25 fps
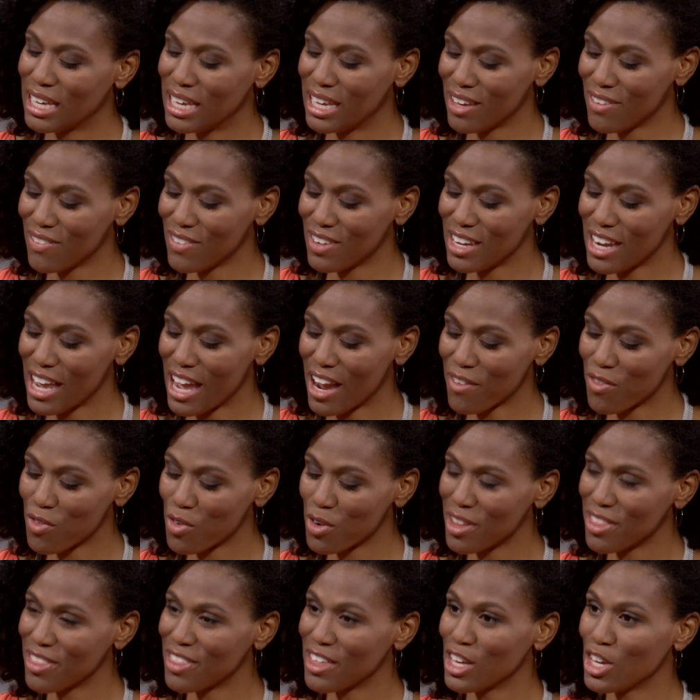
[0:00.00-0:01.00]
Given
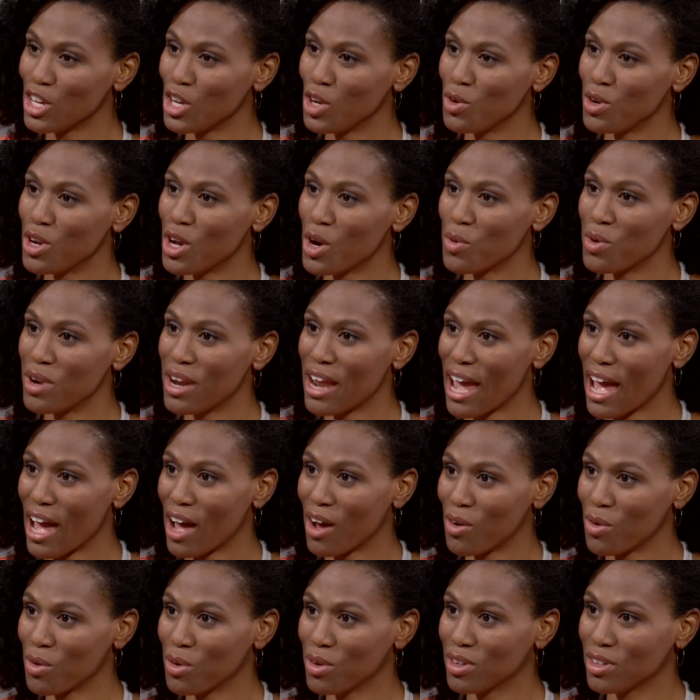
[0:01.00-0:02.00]
everything you know
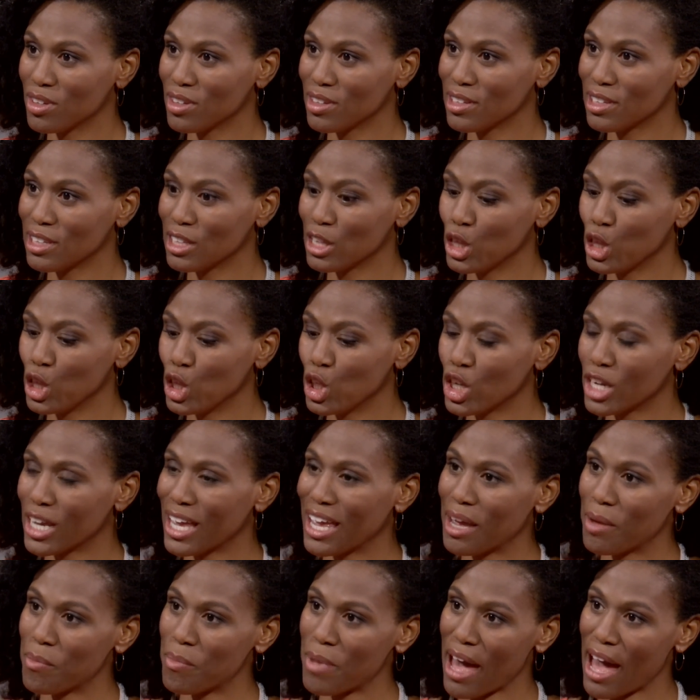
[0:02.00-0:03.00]
now,
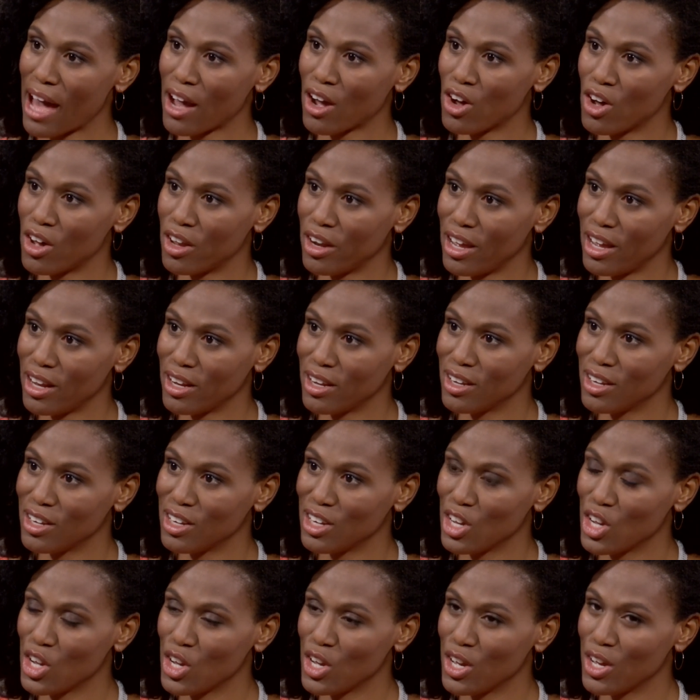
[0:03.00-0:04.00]
looking back on it,
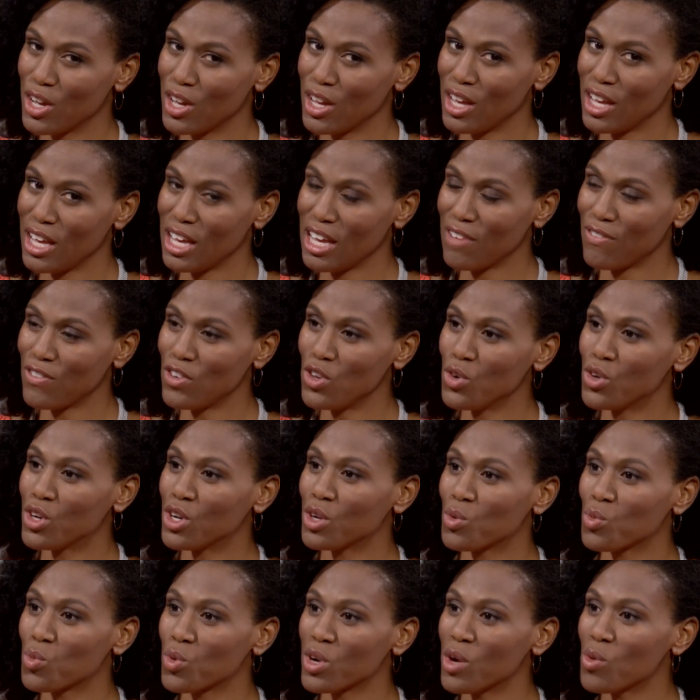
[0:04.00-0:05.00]
if you
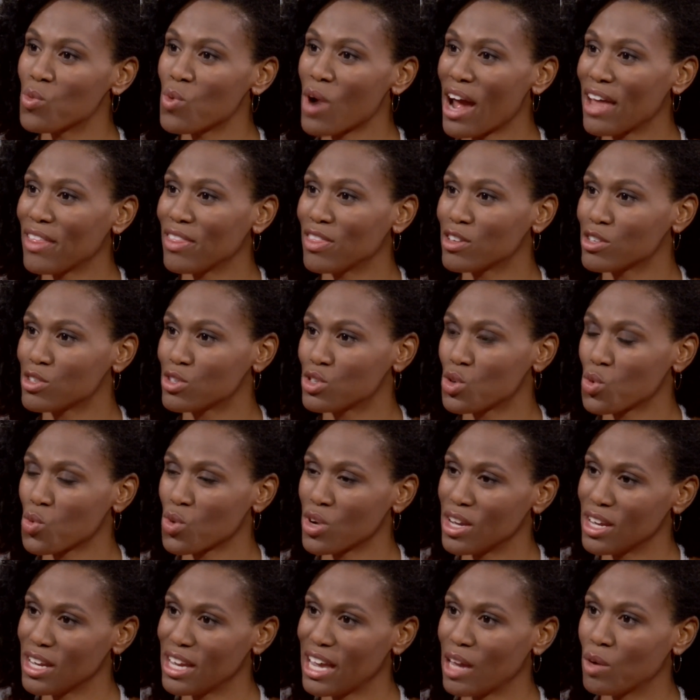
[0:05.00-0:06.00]
could rewrite the
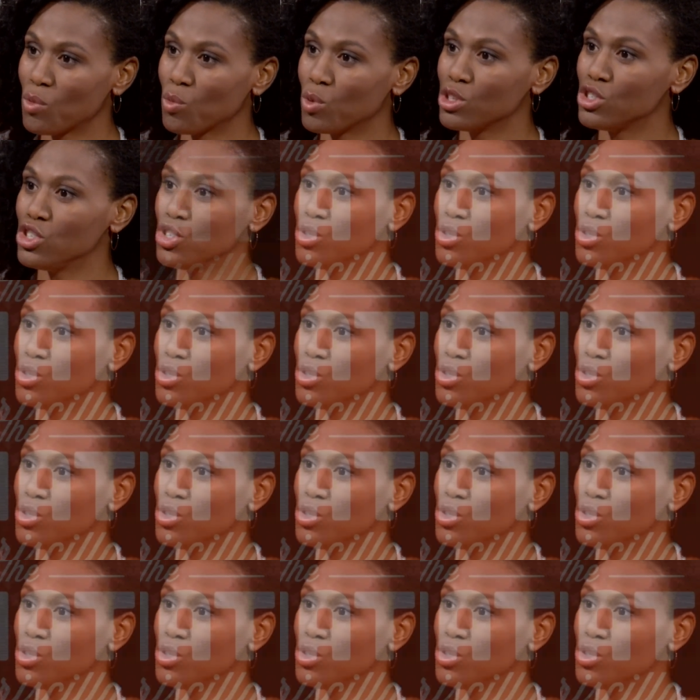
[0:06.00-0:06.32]
story again, would